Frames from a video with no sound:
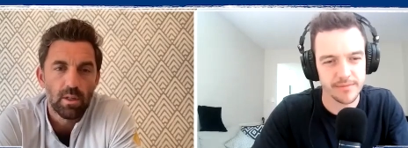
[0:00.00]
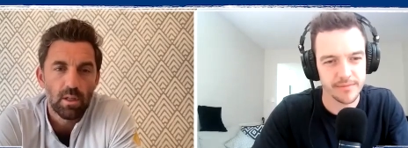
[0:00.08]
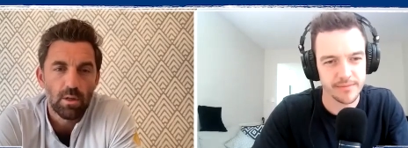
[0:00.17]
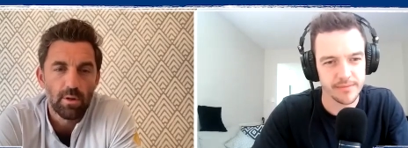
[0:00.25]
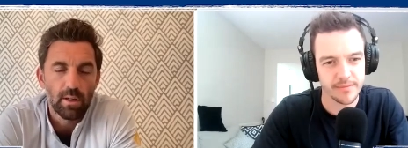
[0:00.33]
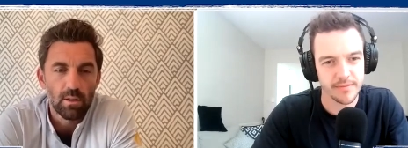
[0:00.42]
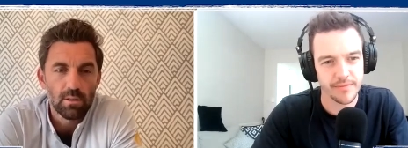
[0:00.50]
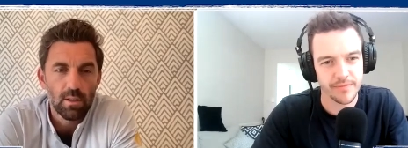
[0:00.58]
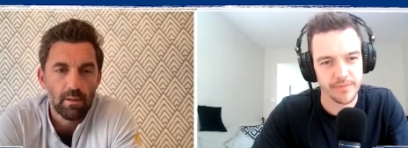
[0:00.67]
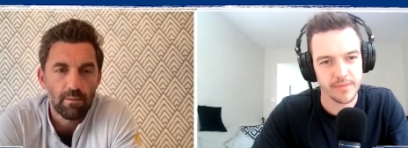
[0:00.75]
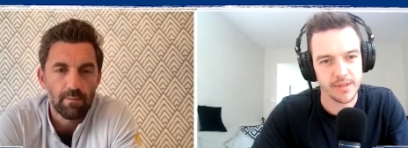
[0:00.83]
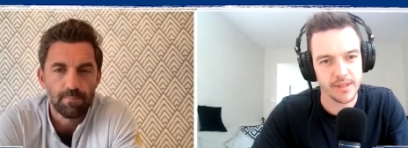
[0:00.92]
Speaker 1: your career looks
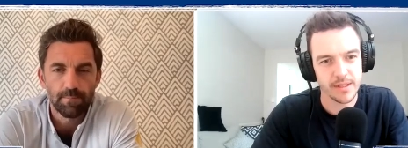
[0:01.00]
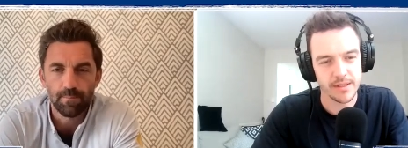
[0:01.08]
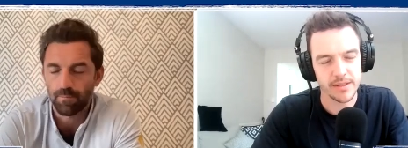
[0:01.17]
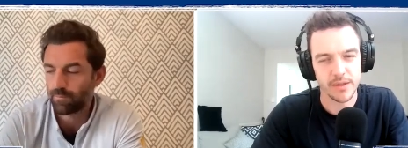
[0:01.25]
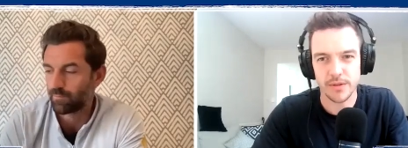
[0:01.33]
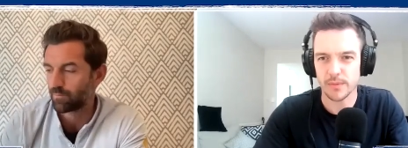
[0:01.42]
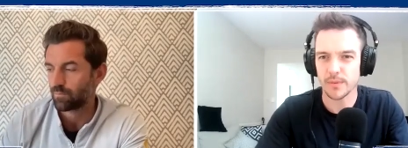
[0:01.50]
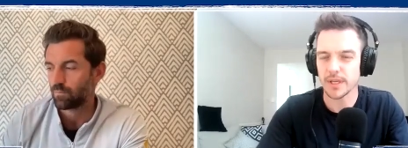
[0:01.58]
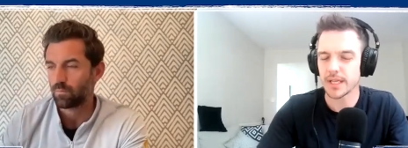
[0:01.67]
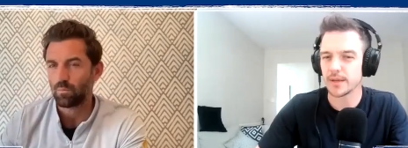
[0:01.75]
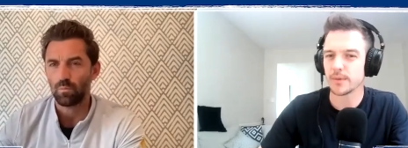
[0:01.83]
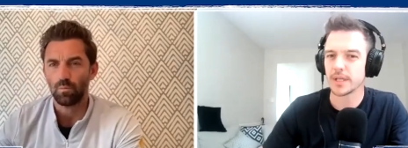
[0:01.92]
like.
Speaker 2: So, so
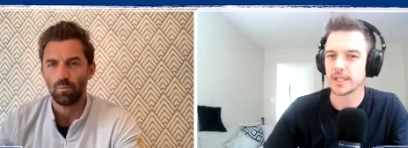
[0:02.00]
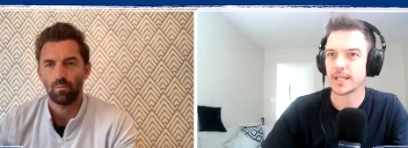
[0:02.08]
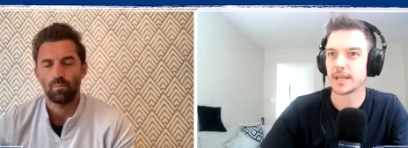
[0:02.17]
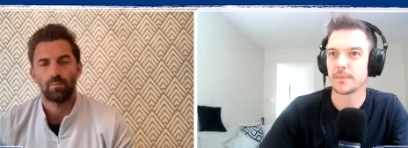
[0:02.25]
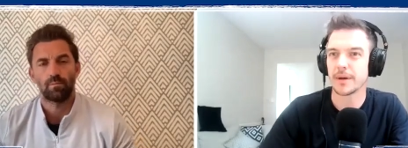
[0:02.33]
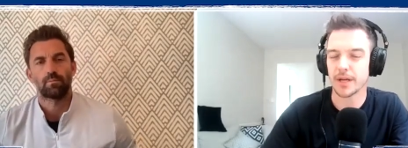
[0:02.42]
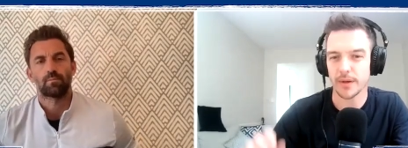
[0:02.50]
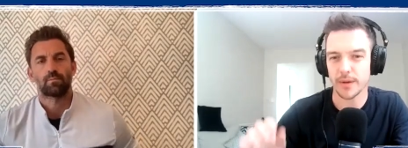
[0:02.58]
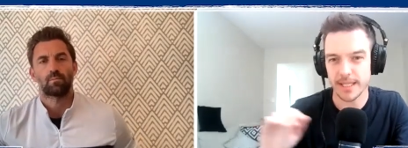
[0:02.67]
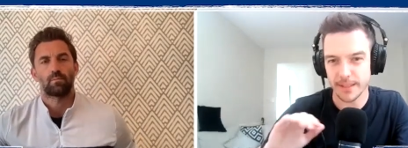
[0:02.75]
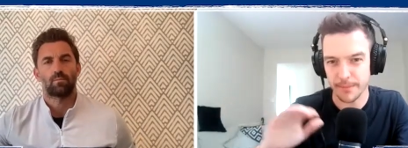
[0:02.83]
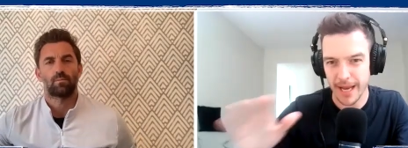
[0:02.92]
when you when you say about
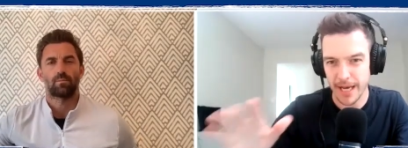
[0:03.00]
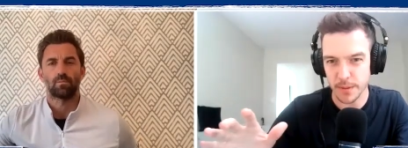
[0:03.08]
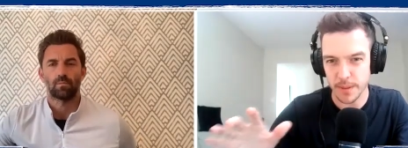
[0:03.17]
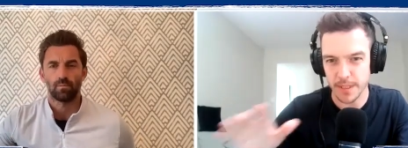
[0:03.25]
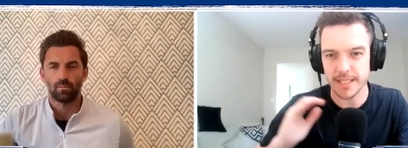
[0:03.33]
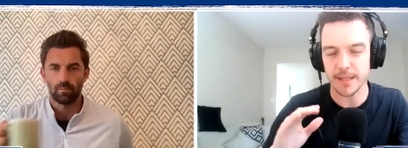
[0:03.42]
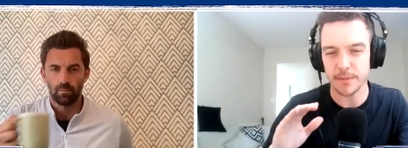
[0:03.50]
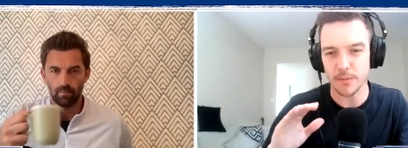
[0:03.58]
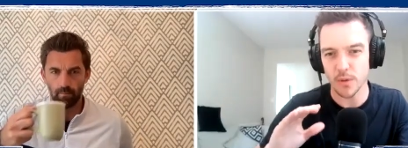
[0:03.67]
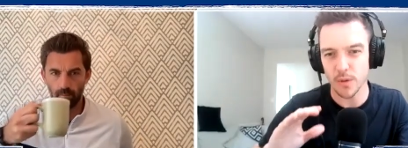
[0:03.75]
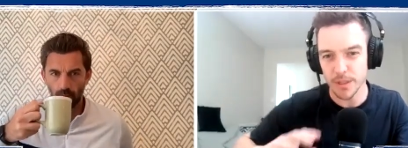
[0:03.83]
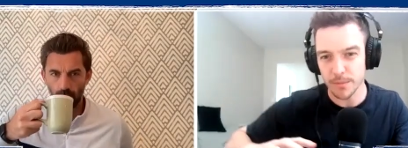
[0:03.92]
going into management, is that the
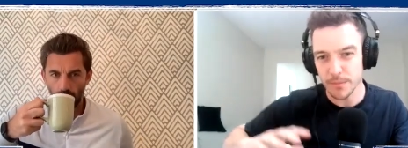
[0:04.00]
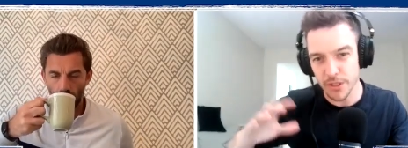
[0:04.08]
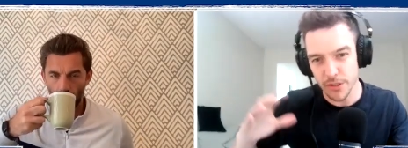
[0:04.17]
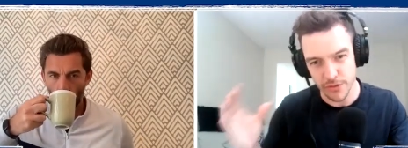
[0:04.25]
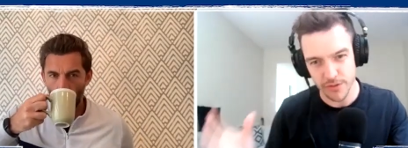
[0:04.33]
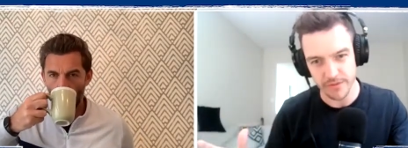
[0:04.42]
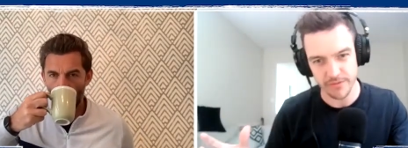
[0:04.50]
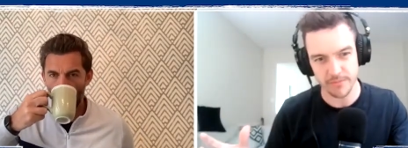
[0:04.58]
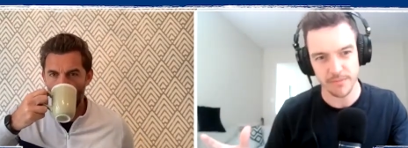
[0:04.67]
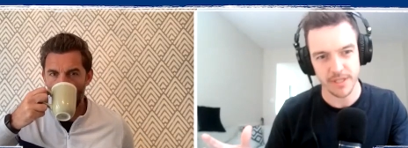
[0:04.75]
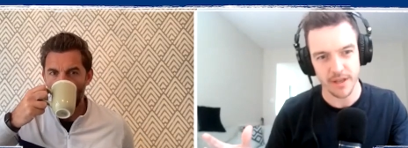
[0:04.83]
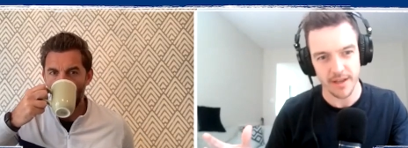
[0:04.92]
more administrative
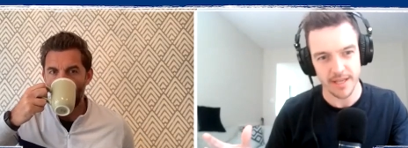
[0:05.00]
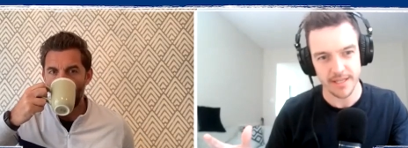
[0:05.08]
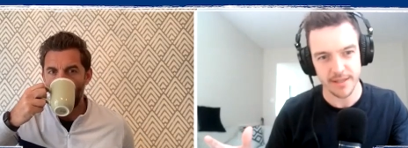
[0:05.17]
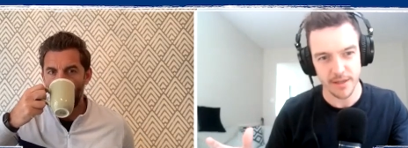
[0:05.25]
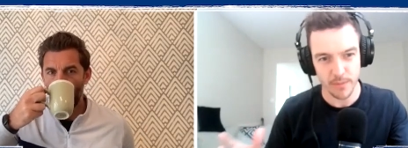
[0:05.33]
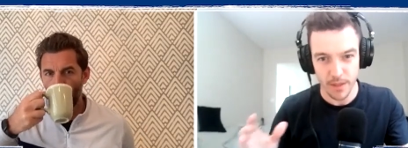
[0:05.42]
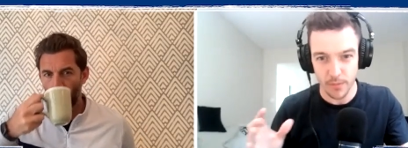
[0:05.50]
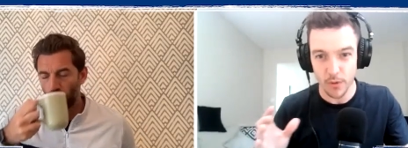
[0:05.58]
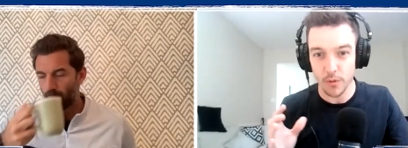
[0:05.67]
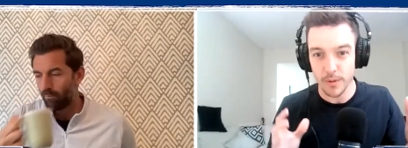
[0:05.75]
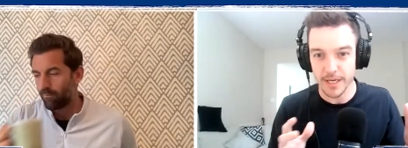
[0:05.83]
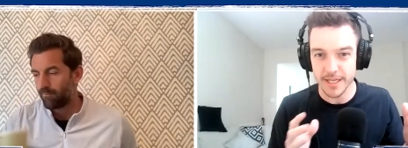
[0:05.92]
side, are we,
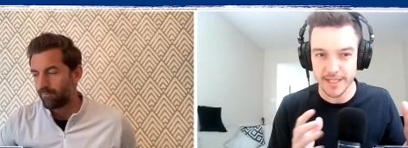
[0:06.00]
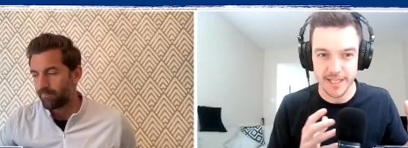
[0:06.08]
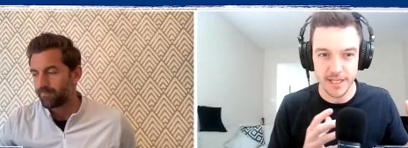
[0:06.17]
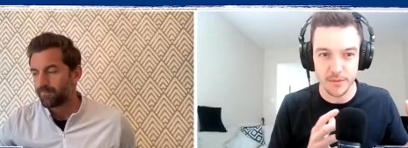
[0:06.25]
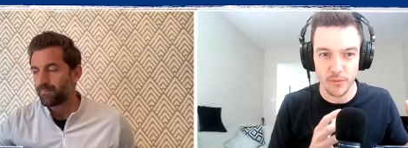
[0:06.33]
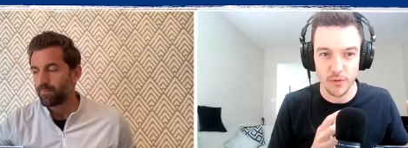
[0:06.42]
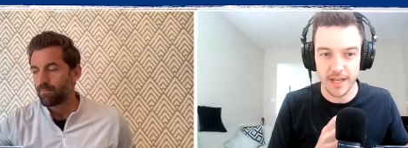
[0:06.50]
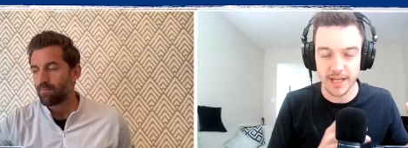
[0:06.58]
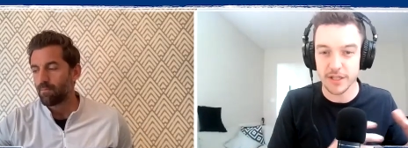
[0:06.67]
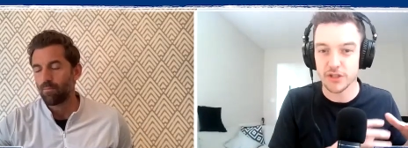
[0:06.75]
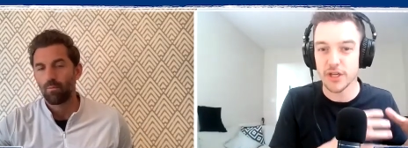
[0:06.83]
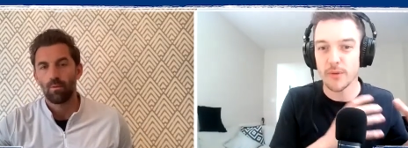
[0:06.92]
or are we going to see you more in like a